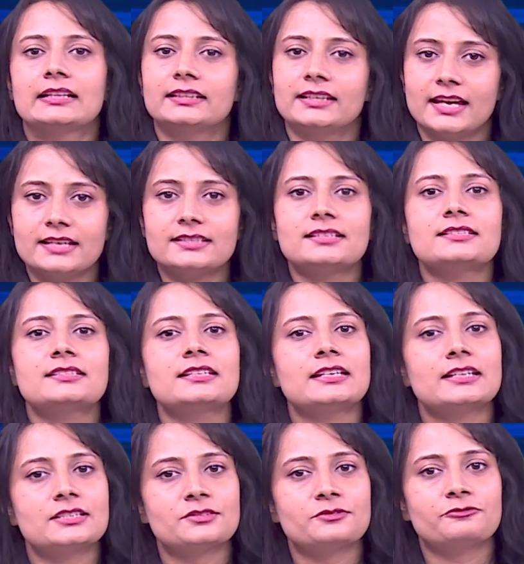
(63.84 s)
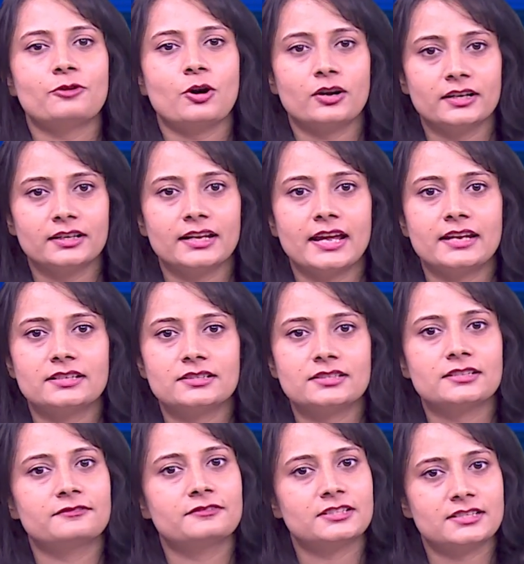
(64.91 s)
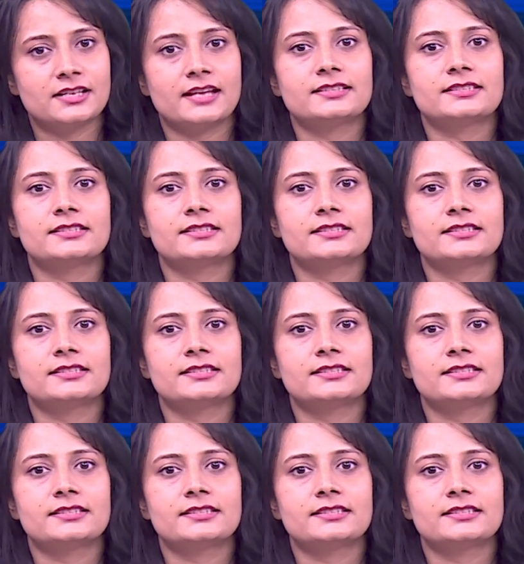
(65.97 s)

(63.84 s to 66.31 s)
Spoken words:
The SSC is a foreign entity which has